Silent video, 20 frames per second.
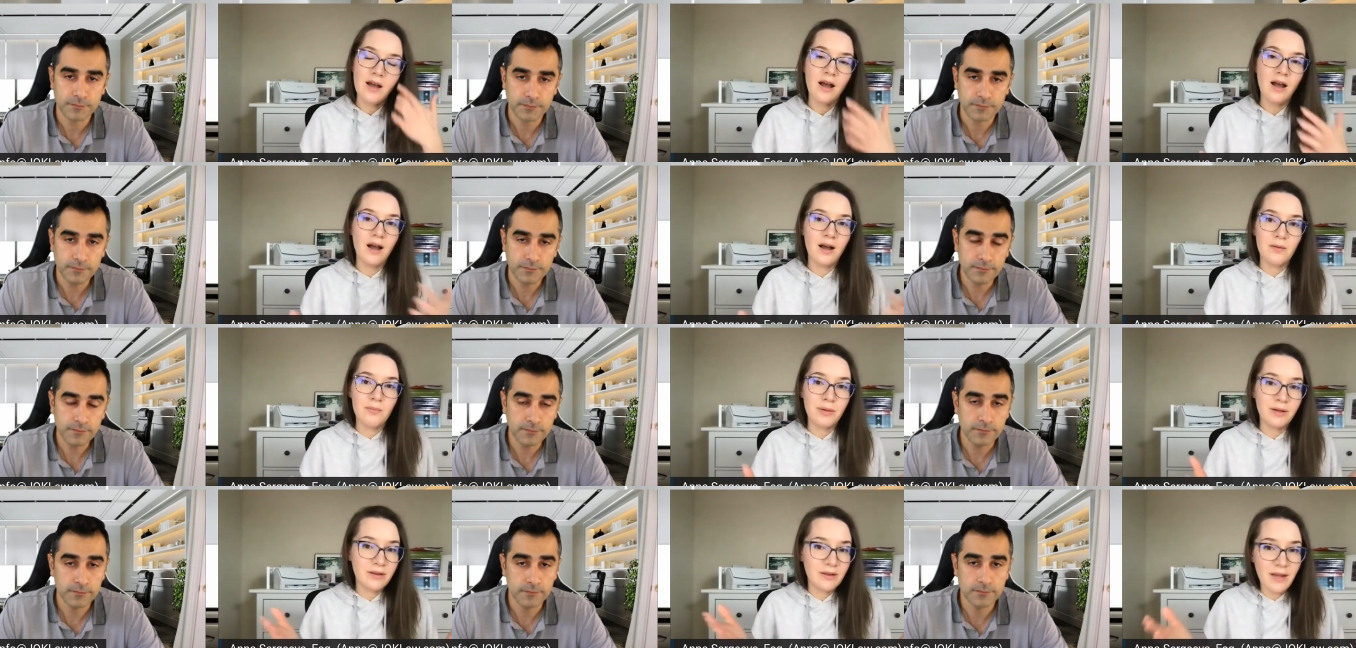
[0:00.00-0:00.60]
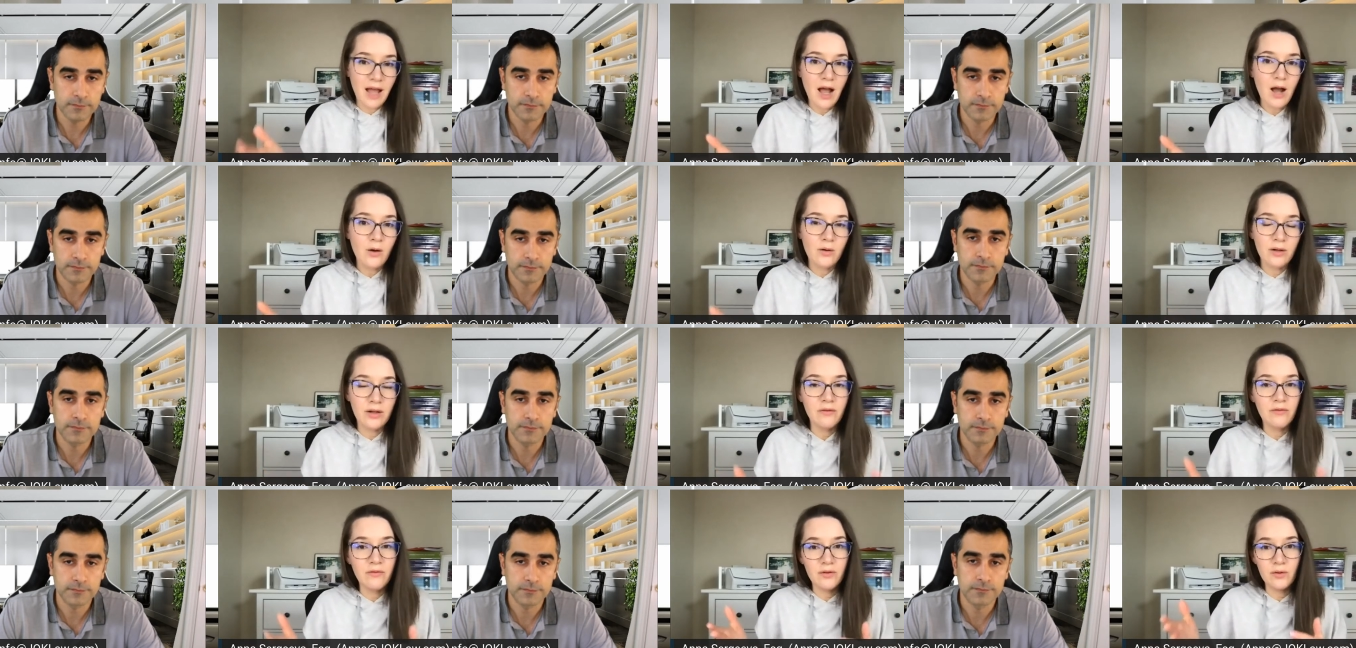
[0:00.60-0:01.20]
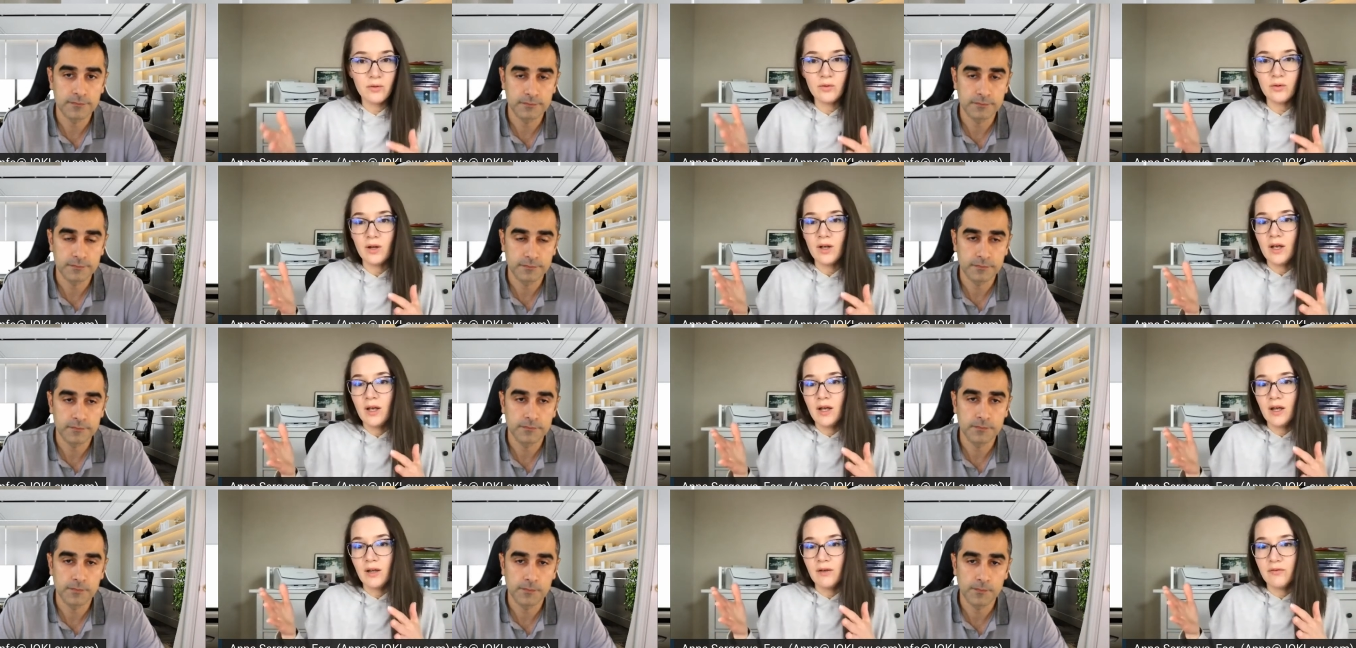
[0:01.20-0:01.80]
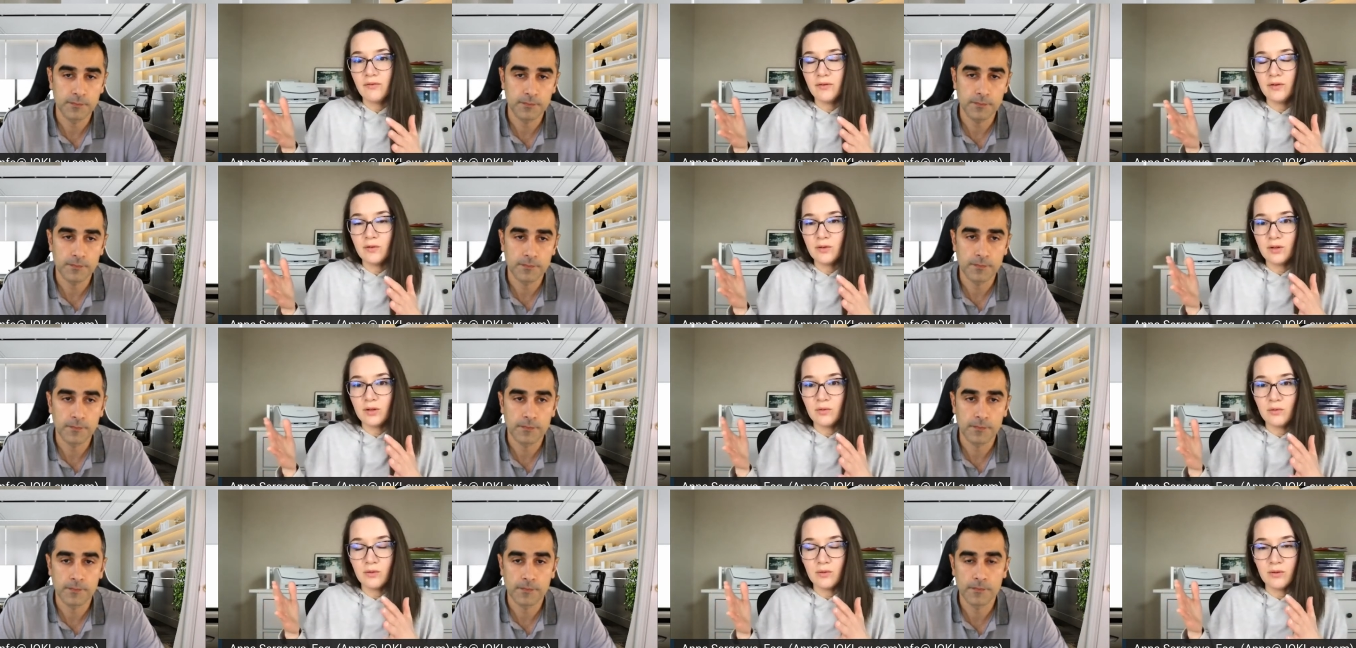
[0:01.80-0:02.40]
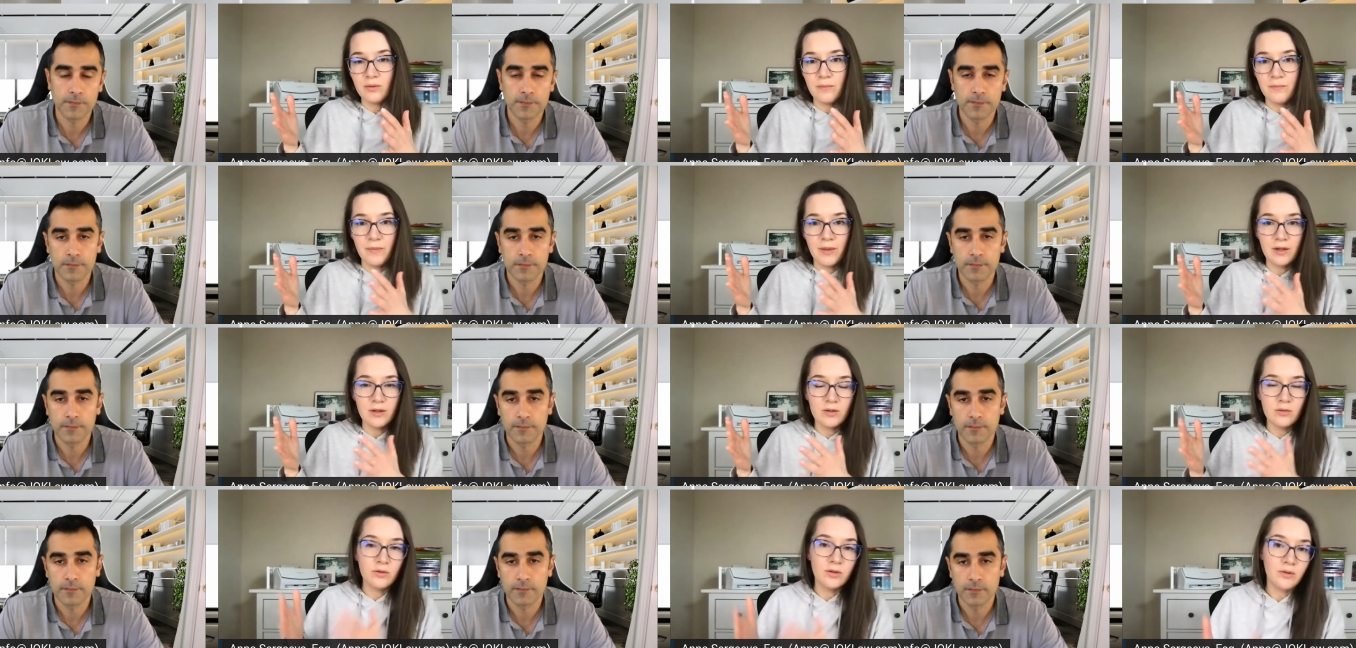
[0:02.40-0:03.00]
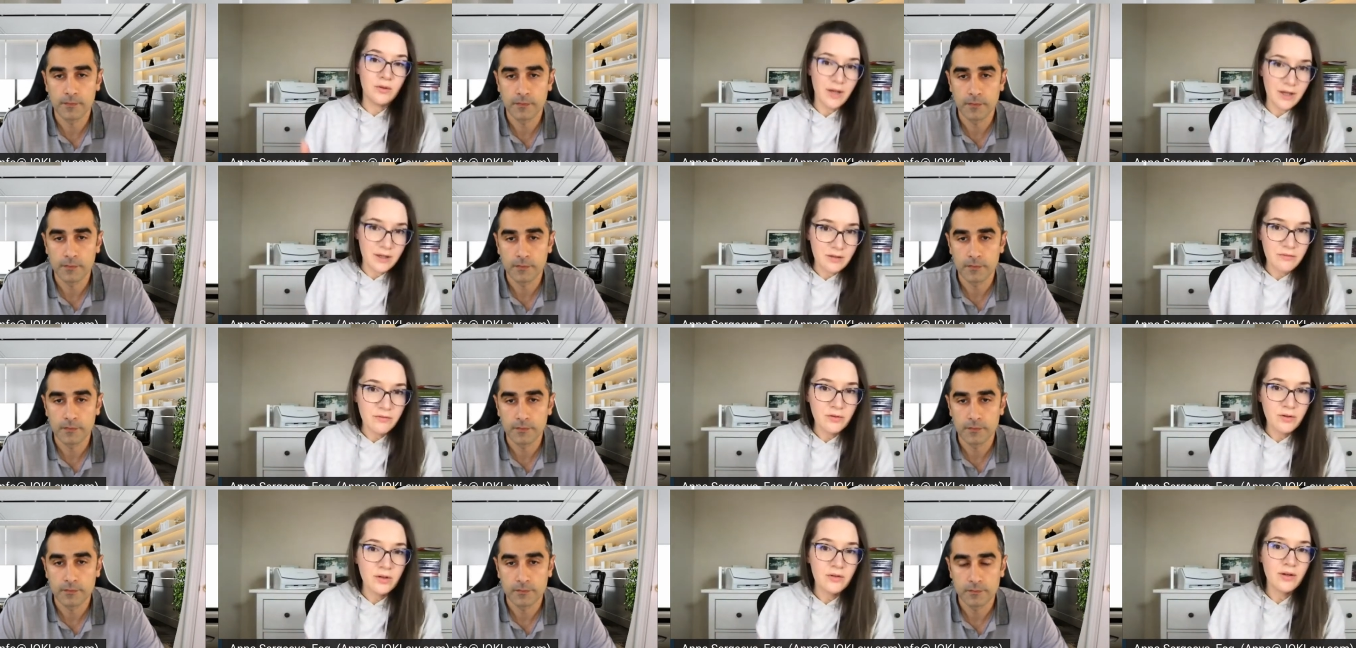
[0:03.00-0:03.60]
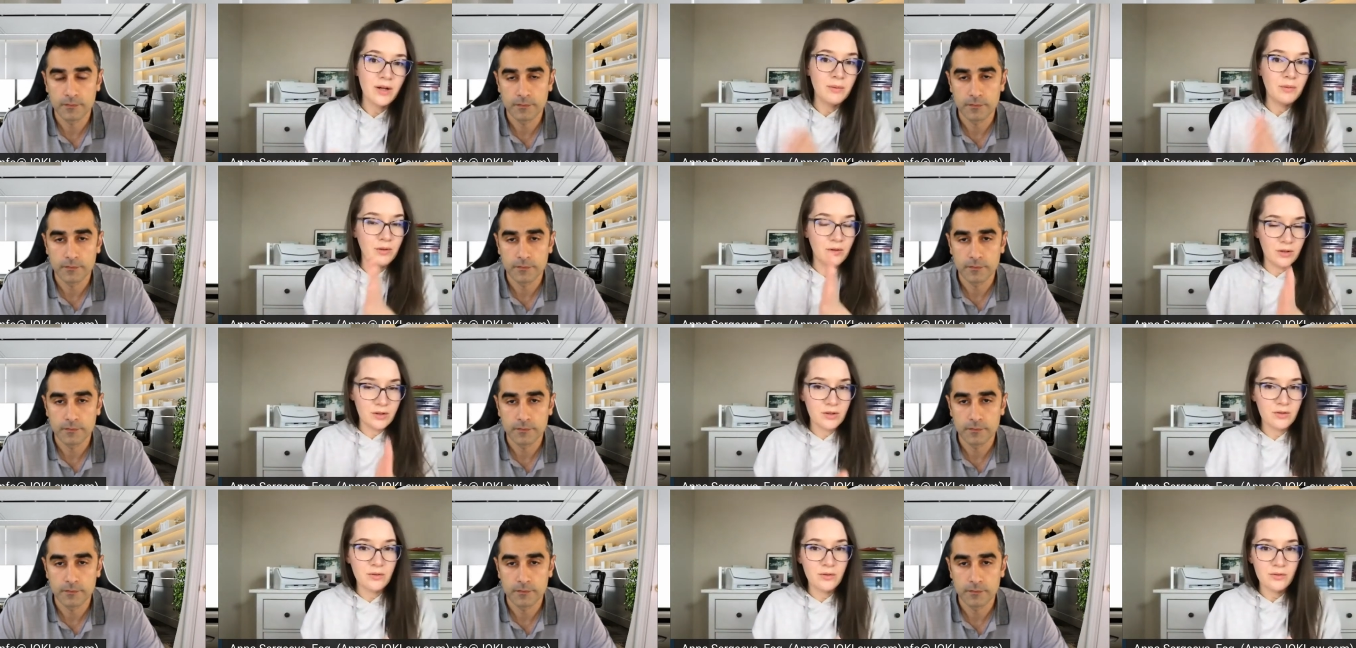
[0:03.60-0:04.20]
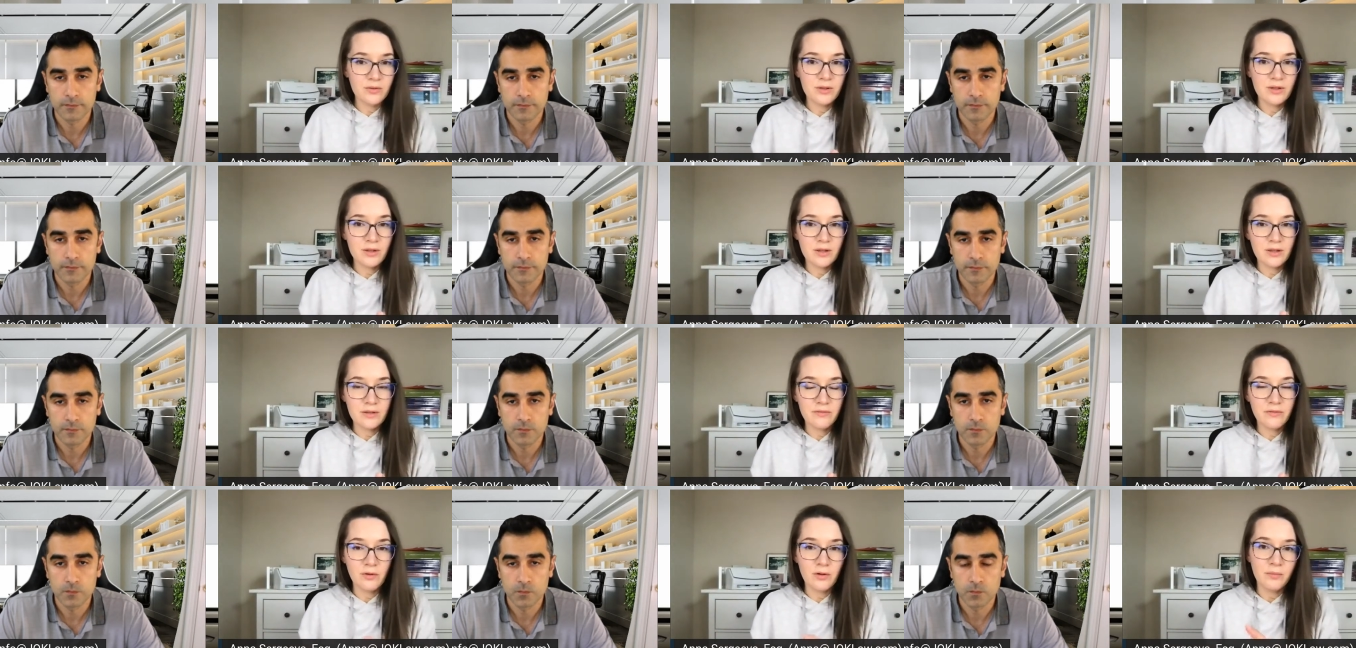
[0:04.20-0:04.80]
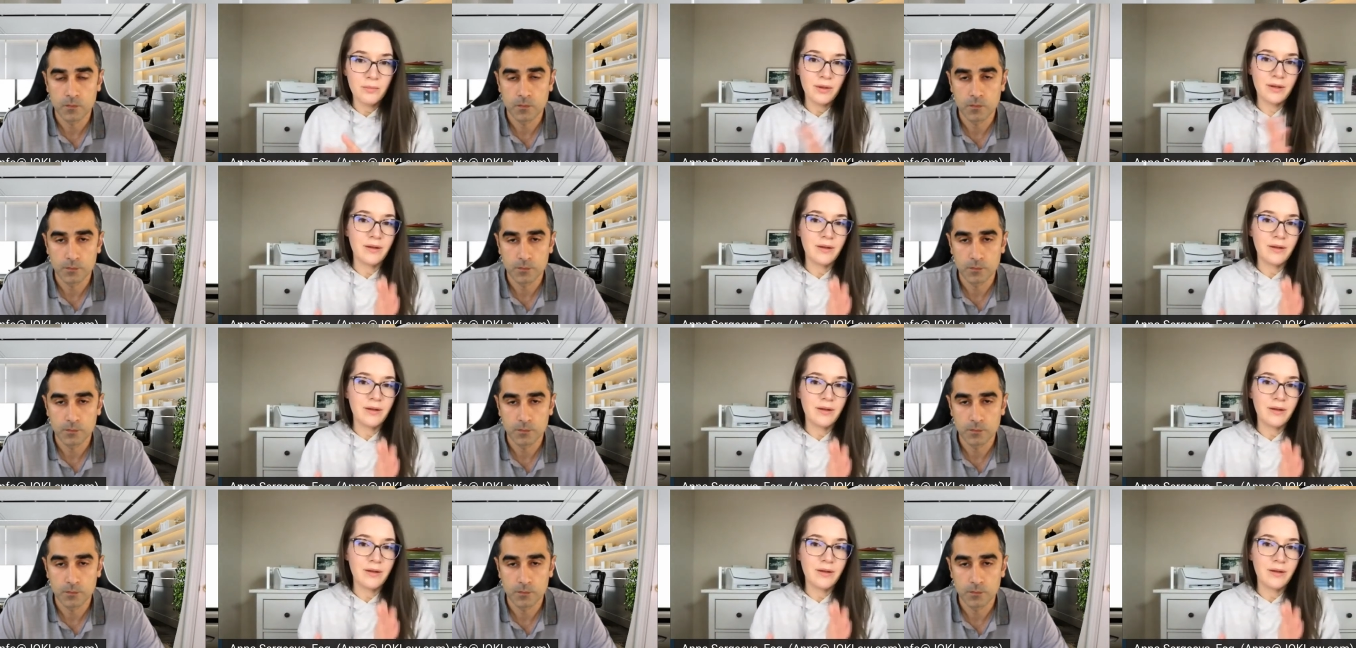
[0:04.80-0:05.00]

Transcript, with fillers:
Speaker 1: Uh, but now, if you if you are um, doing Uniting for Ukraine, you need to use this form.